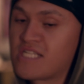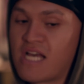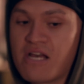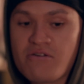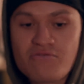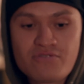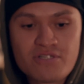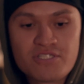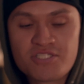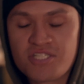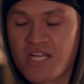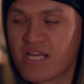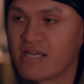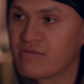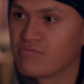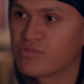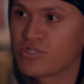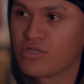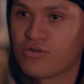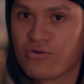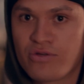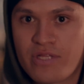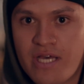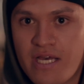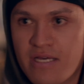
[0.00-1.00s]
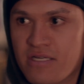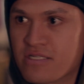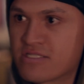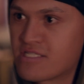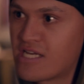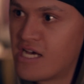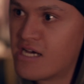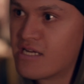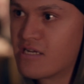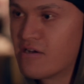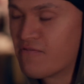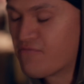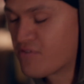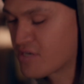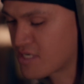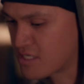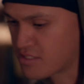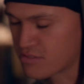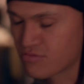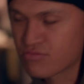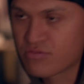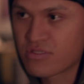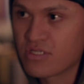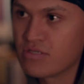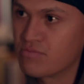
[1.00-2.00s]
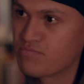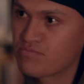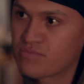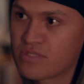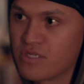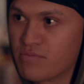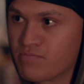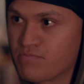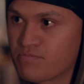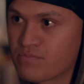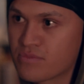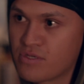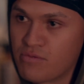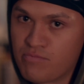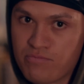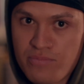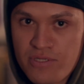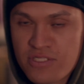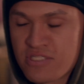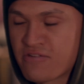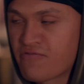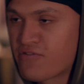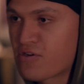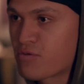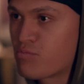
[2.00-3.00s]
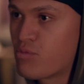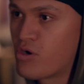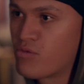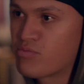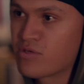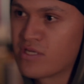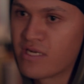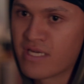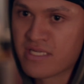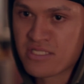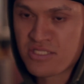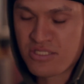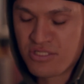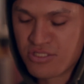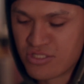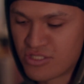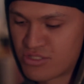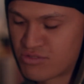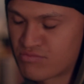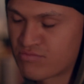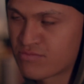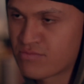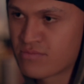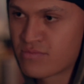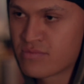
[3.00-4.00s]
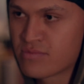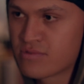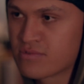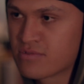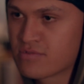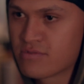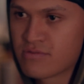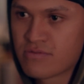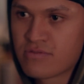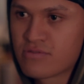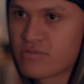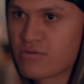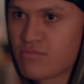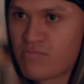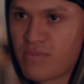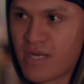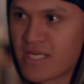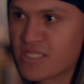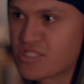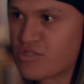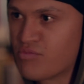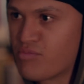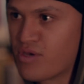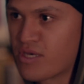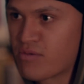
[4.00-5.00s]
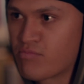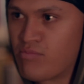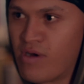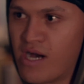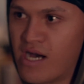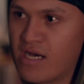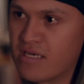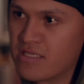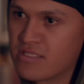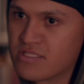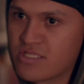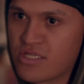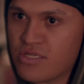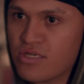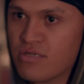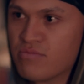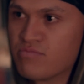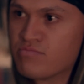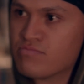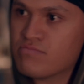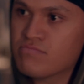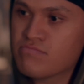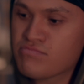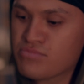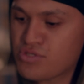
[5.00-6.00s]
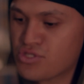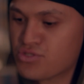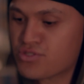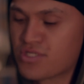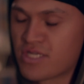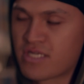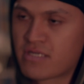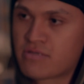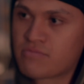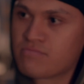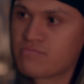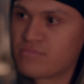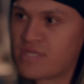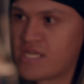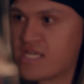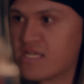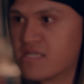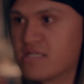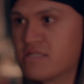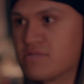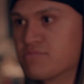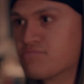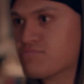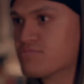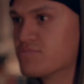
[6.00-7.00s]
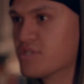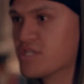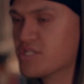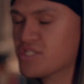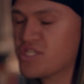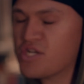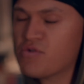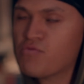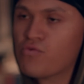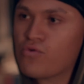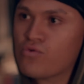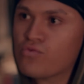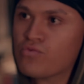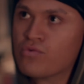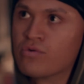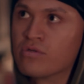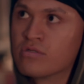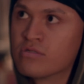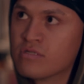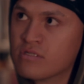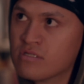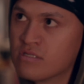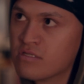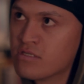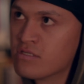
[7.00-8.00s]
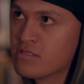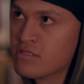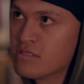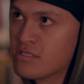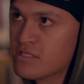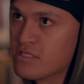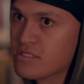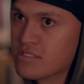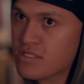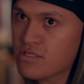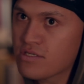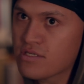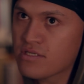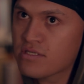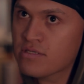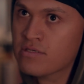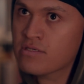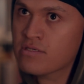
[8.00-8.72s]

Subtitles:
siren jams and all that aside, I think the Pacific population just plays a big part into music here in general. So.